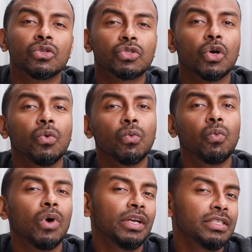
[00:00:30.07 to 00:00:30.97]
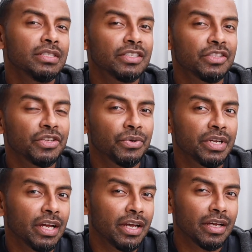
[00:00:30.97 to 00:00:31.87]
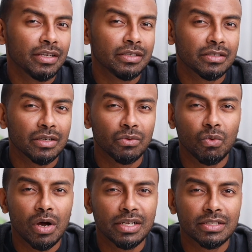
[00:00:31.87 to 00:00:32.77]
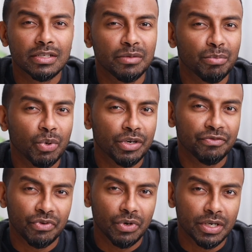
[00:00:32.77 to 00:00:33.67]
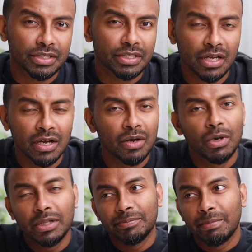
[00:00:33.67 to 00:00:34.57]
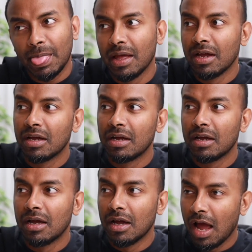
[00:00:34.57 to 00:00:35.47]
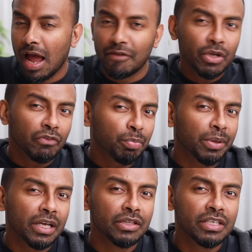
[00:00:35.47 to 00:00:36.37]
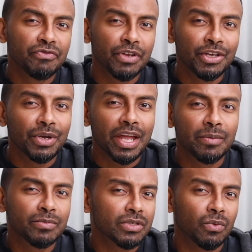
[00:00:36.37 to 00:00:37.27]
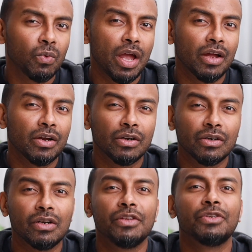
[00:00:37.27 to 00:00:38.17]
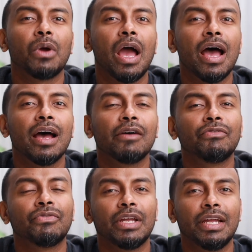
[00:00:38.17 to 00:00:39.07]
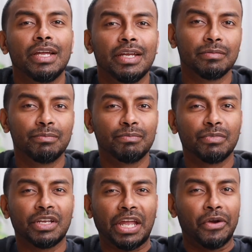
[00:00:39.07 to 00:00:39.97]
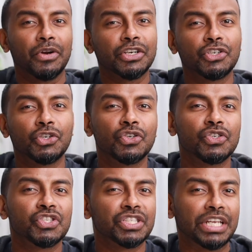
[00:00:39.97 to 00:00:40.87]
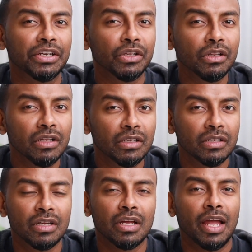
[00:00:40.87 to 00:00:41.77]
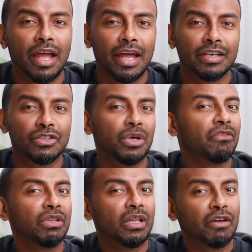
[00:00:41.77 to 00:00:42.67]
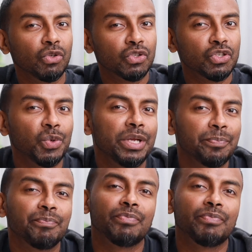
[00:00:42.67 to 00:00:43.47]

So, what is this theory and why is it important for us? Well, have you ever played these video games where you have a character skill and you have a level to it?